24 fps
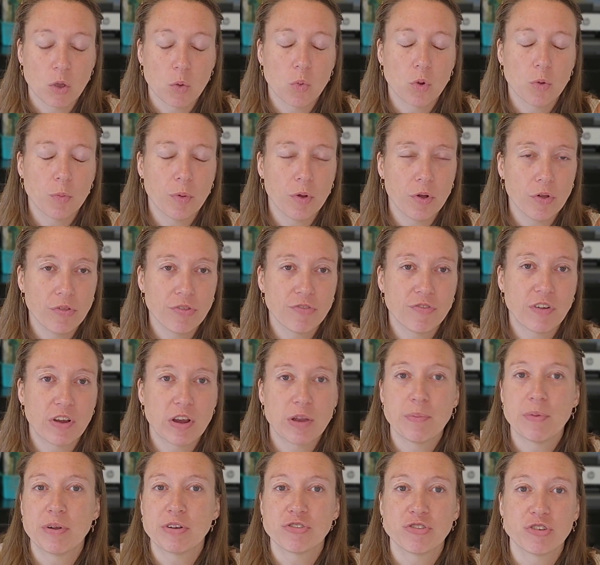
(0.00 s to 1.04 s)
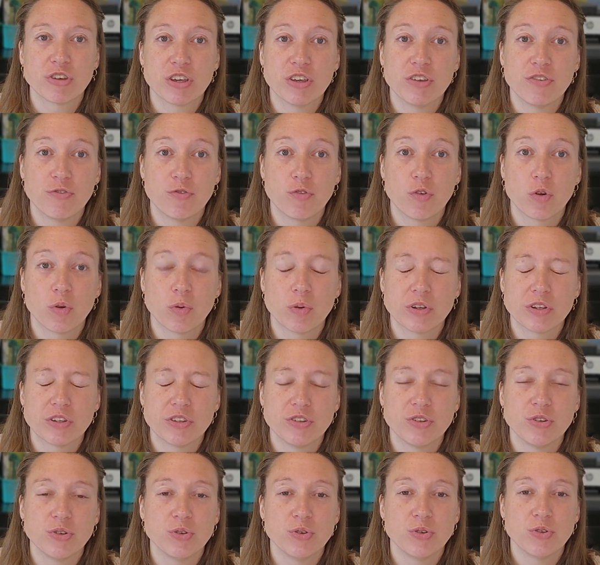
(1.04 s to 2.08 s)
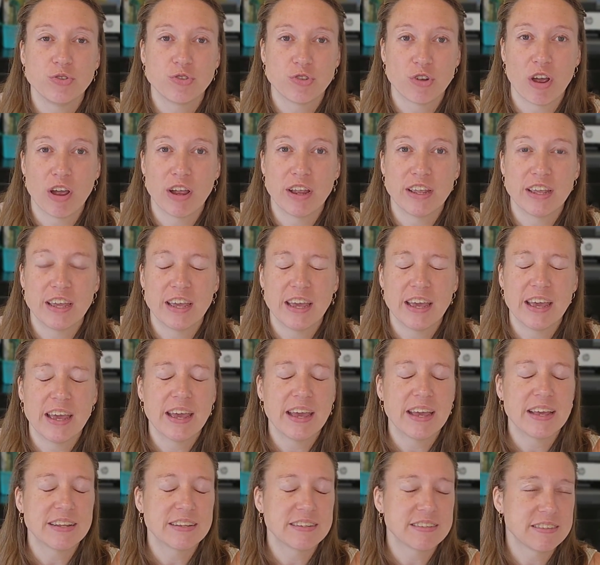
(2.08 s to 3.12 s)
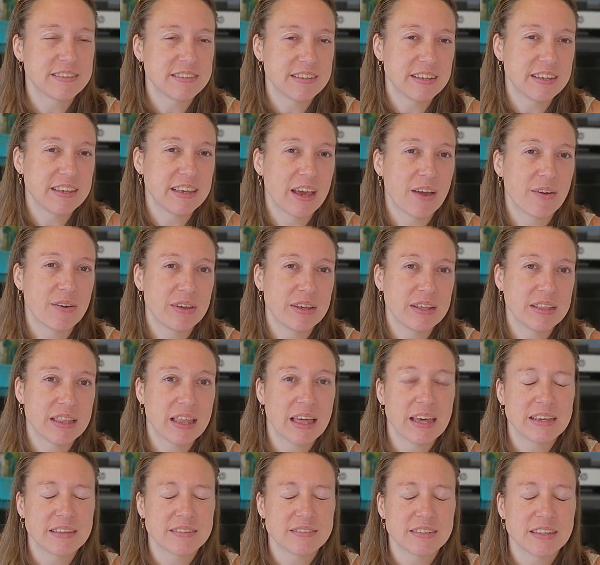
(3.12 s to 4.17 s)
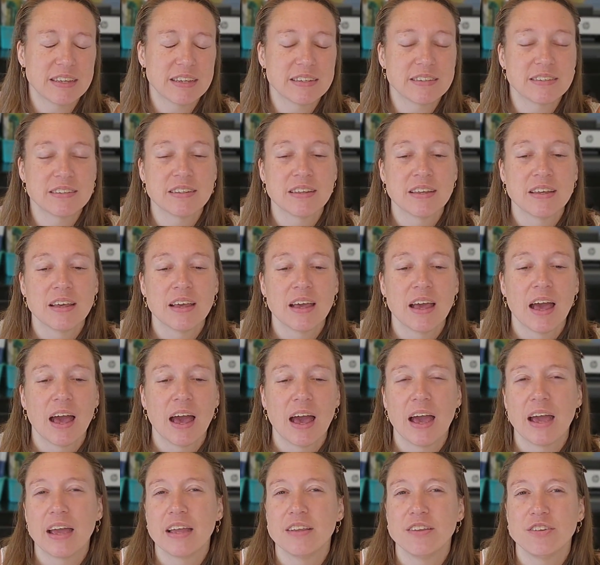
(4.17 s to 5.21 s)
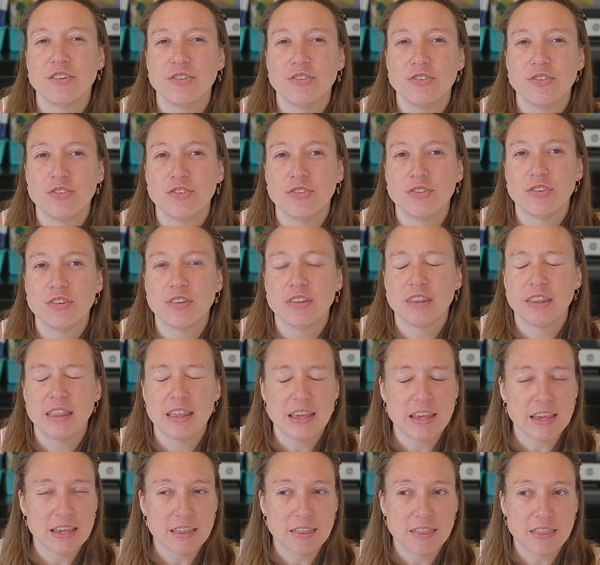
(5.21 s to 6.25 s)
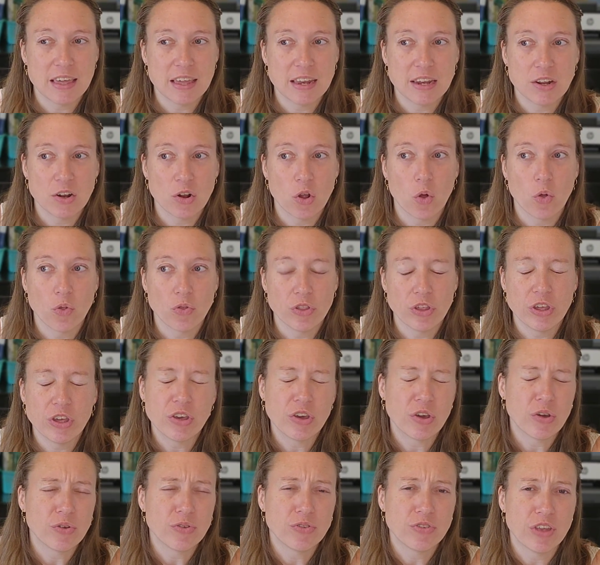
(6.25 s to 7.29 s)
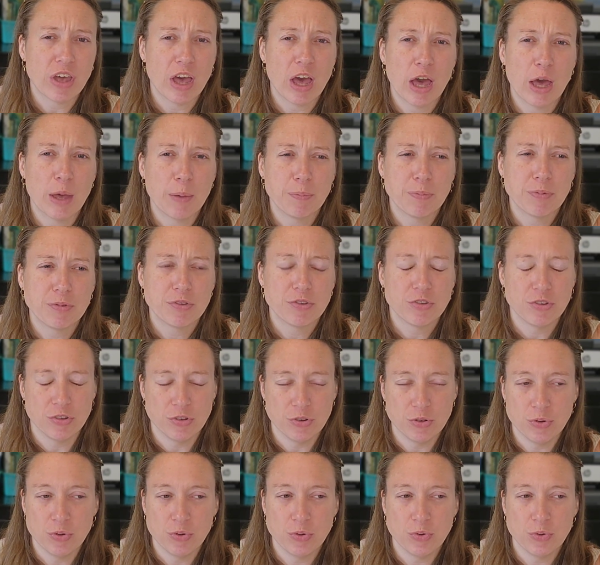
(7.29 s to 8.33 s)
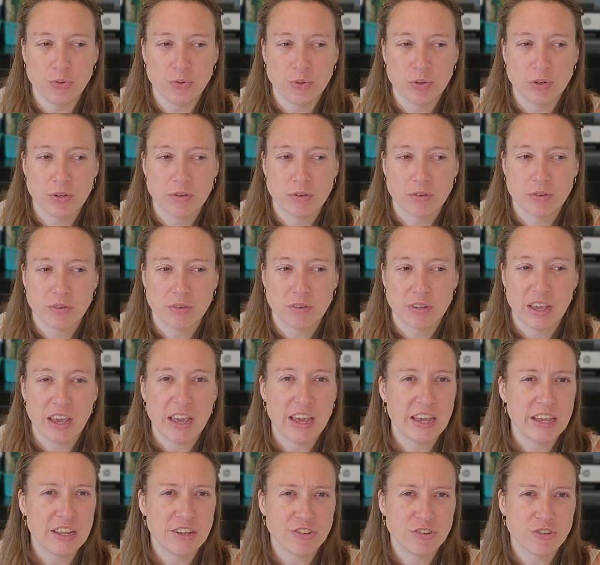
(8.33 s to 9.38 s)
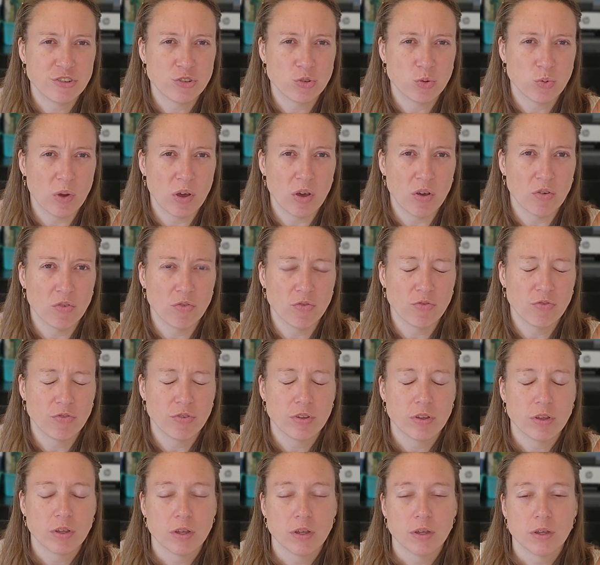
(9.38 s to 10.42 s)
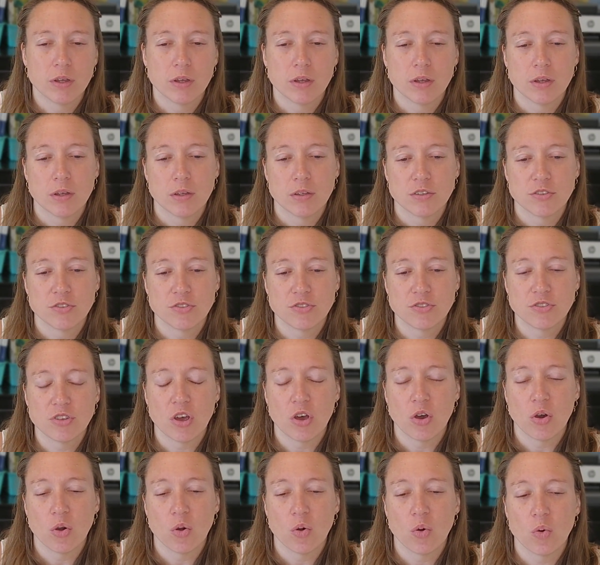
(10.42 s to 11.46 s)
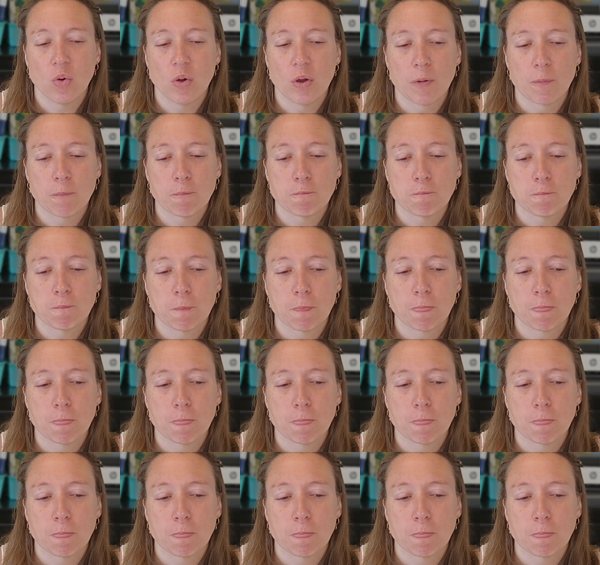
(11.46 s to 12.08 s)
We're both very much looking forward to trying it and seeing how he likes it. I think that it only goes up to age 12. So